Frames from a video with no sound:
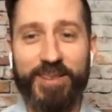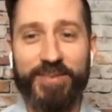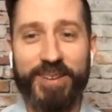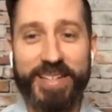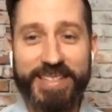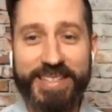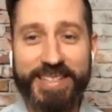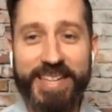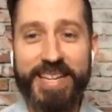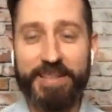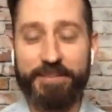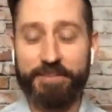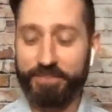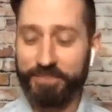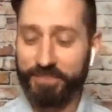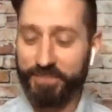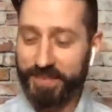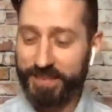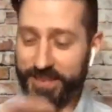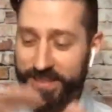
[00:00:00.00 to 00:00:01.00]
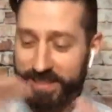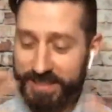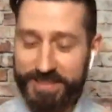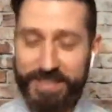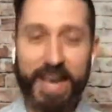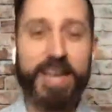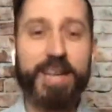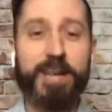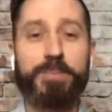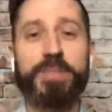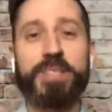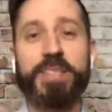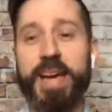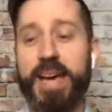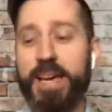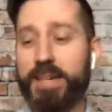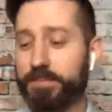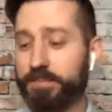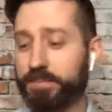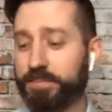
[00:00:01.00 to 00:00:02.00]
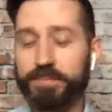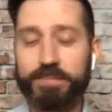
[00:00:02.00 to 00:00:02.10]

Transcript: Again, sign up tonight.